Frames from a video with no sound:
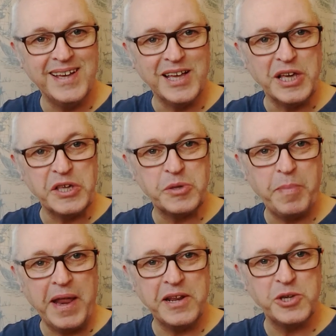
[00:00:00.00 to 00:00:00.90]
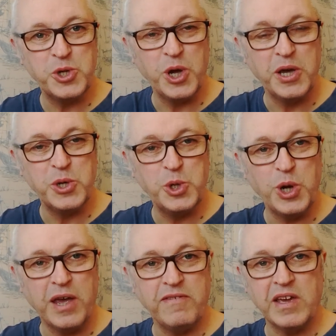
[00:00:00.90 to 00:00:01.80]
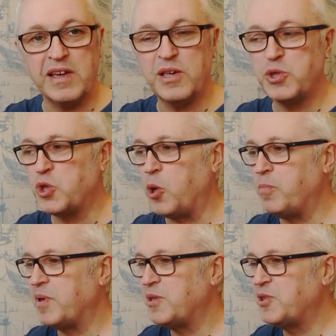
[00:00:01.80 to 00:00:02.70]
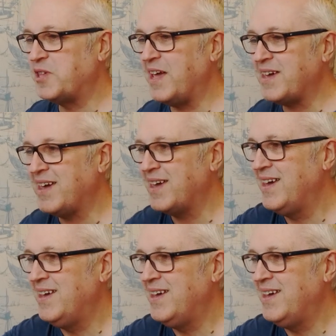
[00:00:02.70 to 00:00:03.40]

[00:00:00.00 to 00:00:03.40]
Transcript: a Spanish shaving soap stick.